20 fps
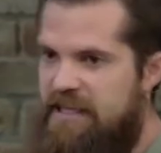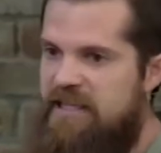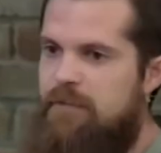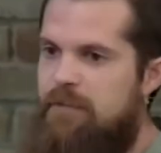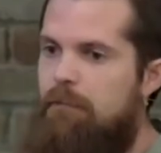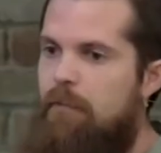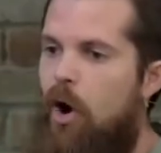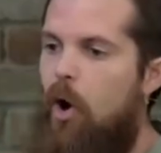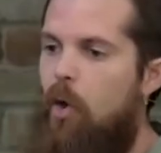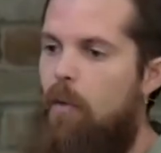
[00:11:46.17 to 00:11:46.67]
these
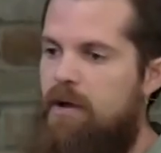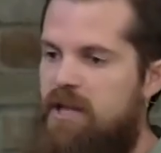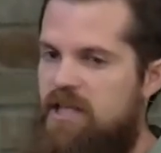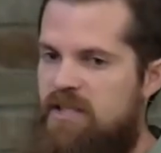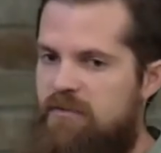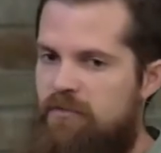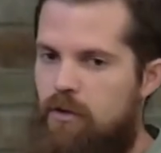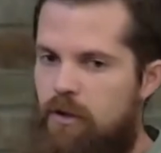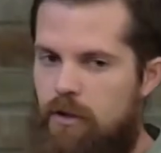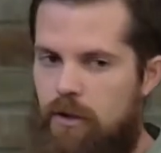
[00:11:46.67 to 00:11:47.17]

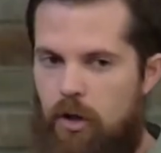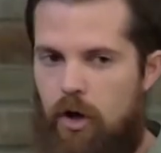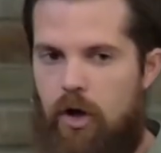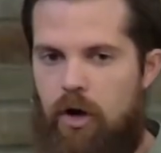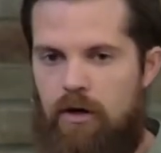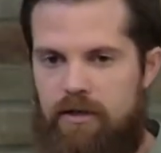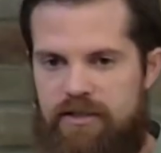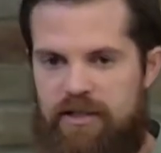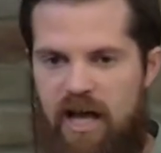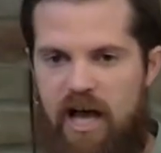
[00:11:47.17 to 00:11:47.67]
moments for a
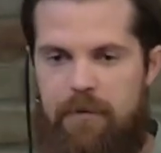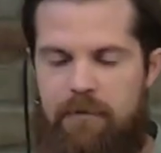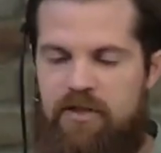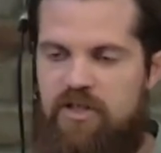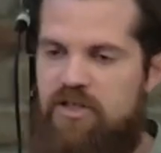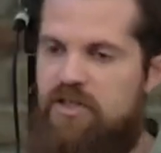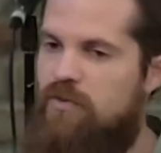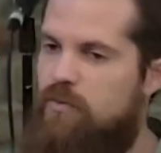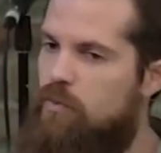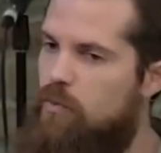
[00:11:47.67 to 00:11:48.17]
long time. And
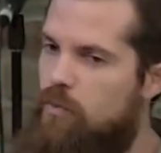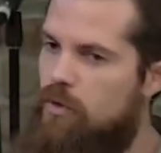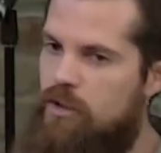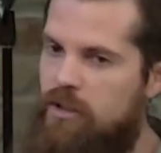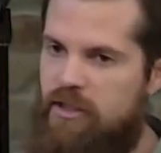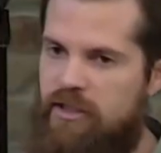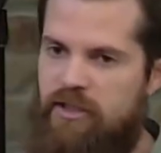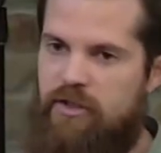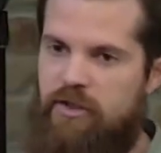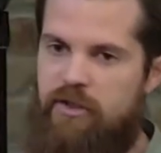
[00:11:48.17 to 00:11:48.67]
she's
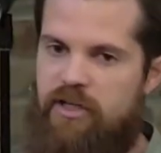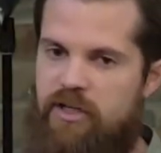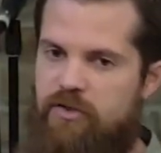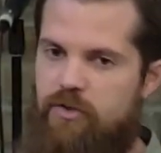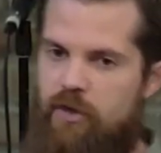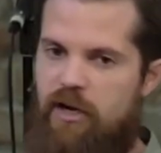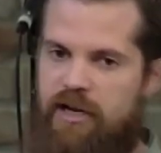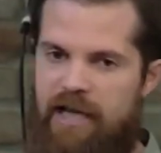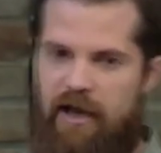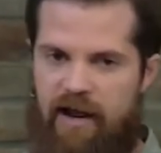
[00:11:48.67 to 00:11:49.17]
really good at
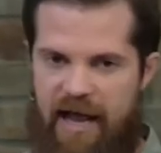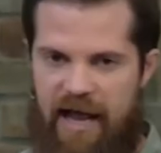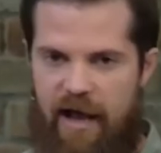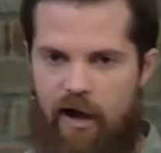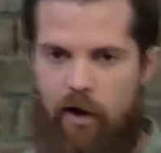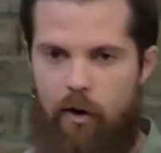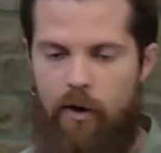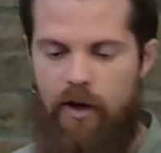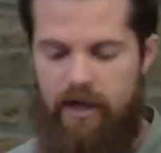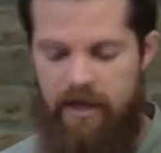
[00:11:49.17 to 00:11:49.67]
drawing out
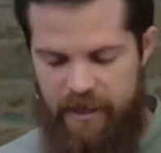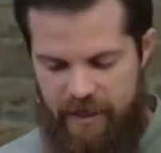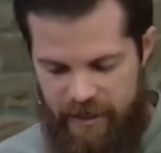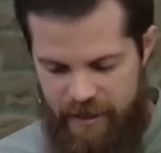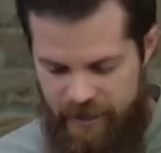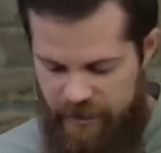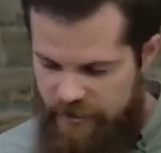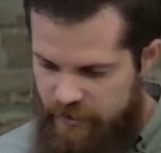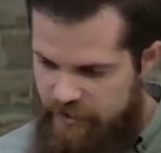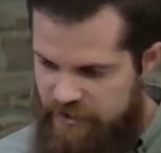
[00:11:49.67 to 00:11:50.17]
how
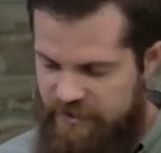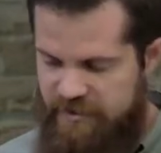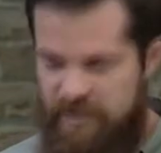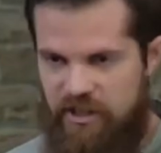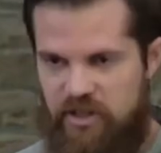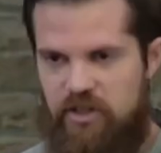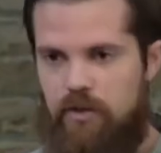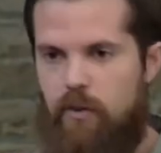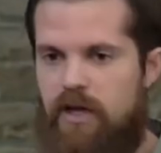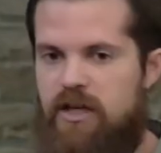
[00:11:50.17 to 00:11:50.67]

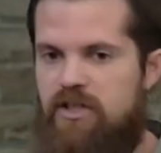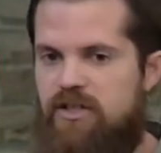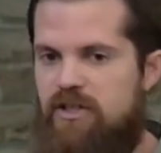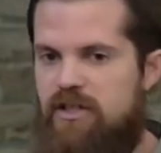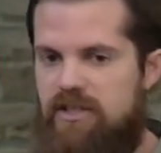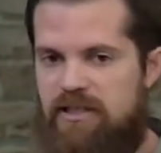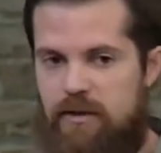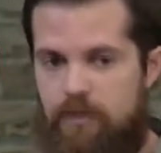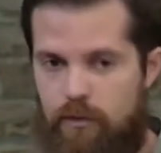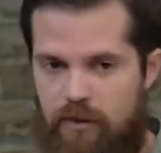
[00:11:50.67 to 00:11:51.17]

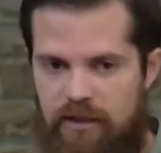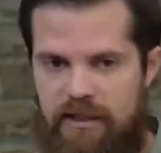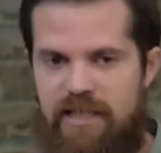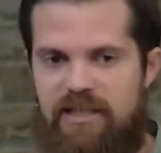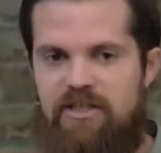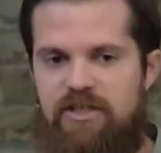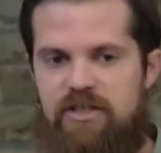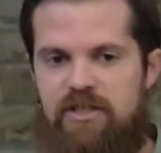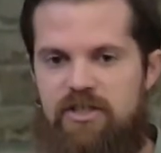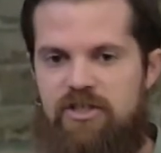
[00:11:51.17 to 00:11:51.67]
situations and
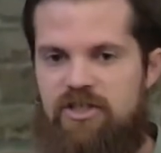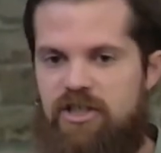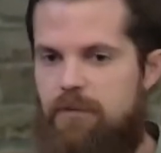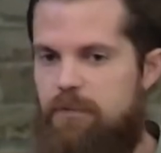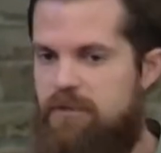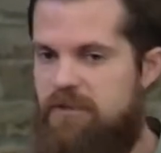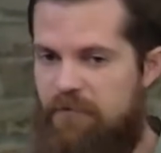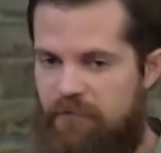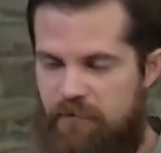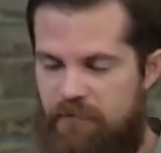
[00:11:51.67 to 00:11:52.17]

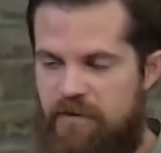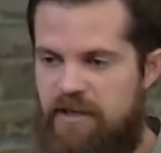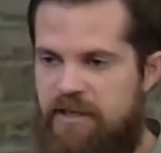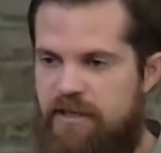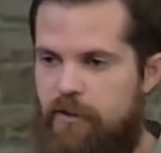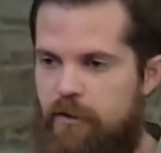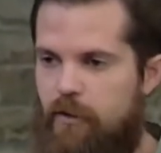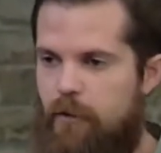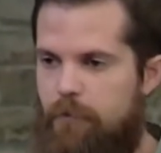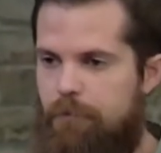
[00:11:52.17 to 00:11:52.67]
relationships
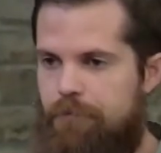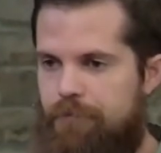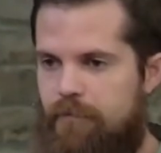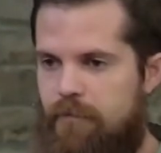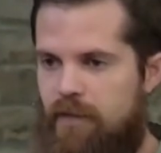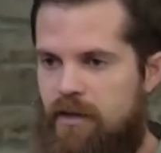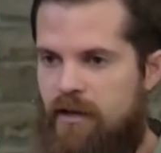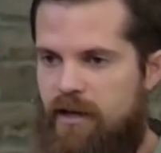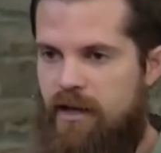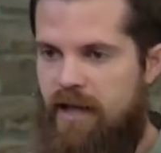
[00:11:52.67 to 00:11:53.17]
feel.
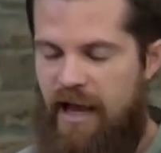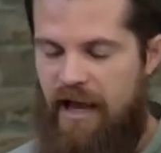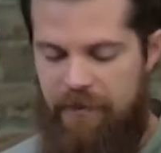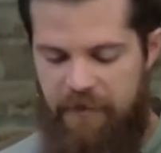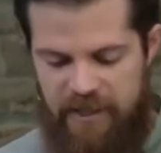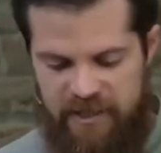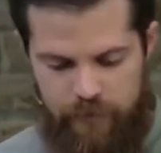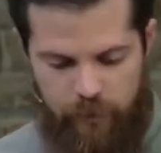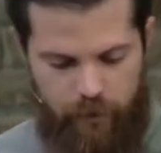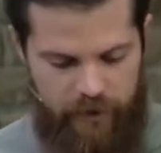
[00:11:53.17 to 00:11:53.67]

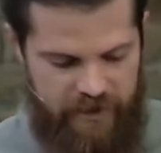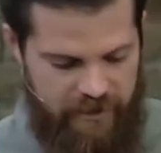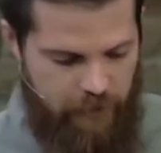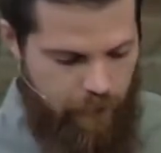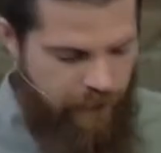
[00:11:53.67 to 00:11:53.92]
And this one is